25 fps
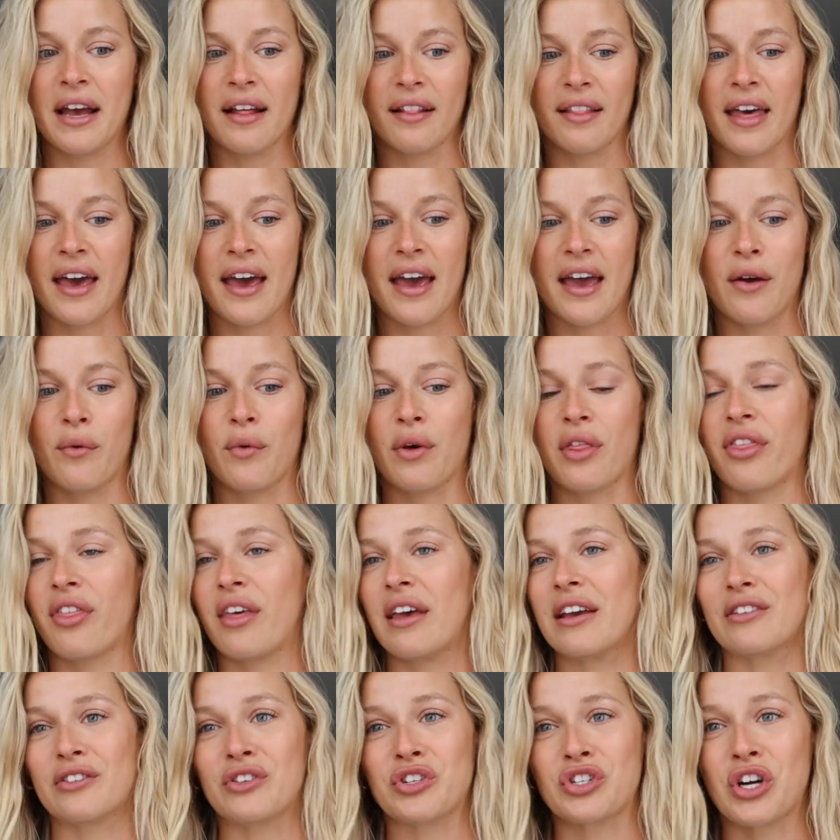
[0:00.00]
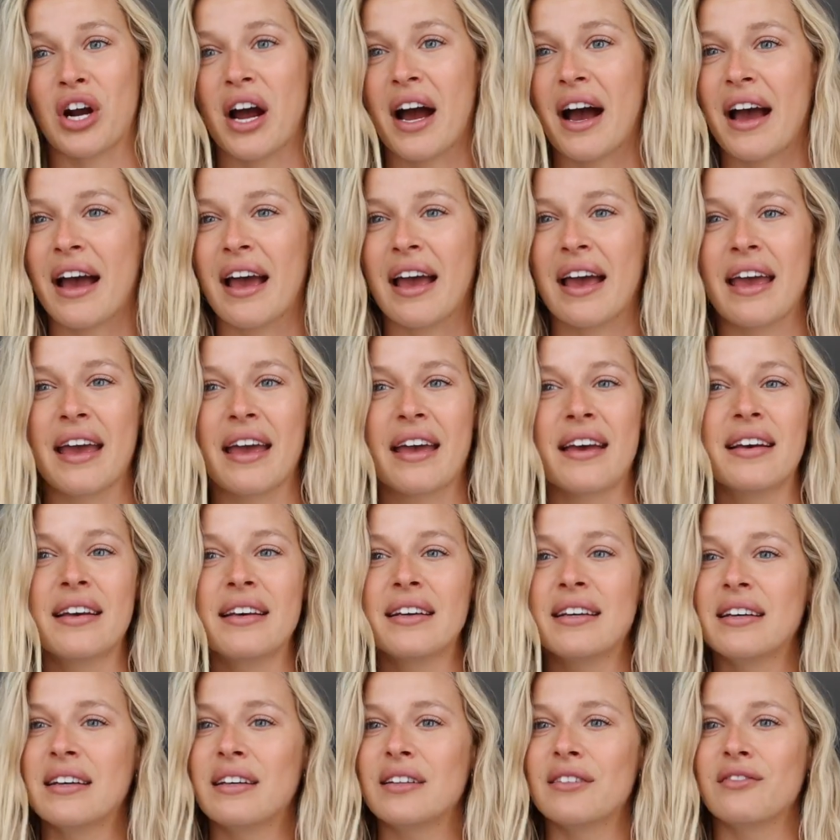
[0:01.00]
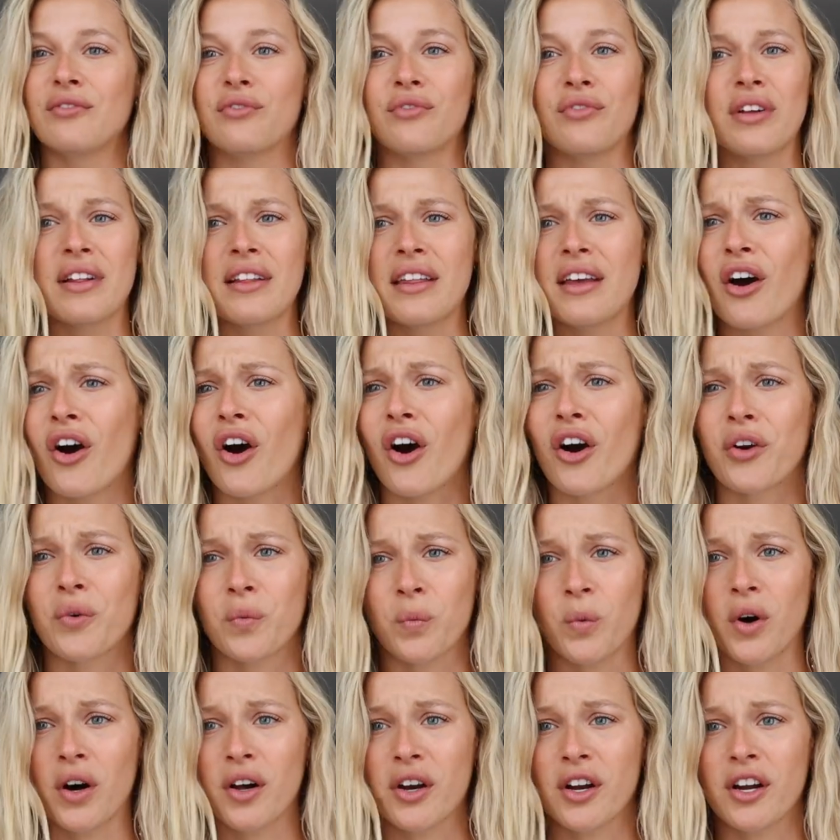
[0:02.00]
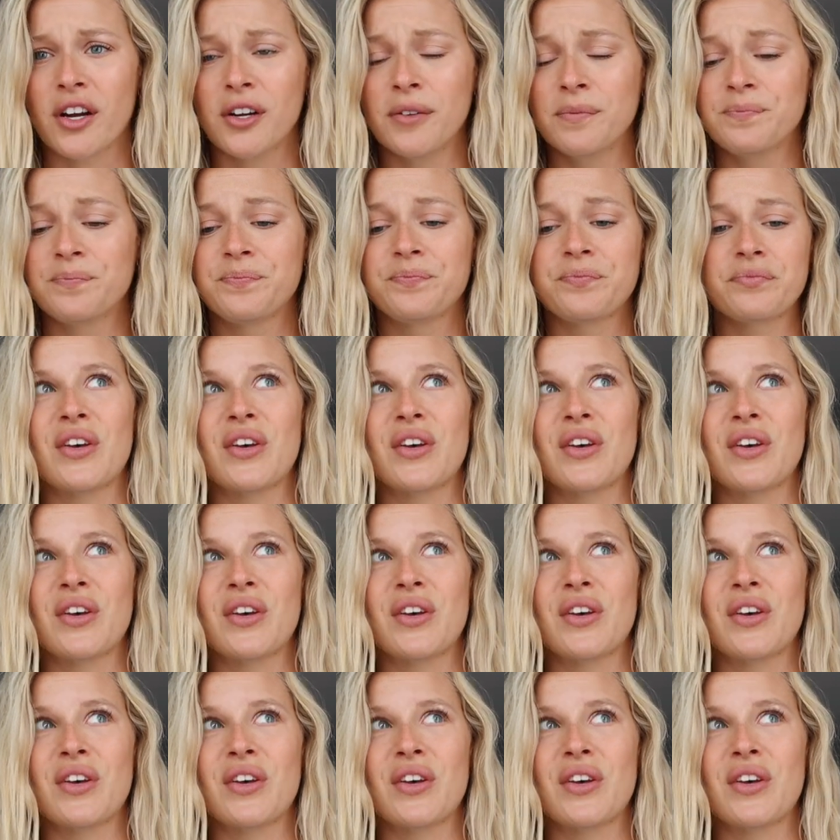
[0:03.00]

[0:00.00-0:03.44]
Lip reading: LA with like dry, really hard water.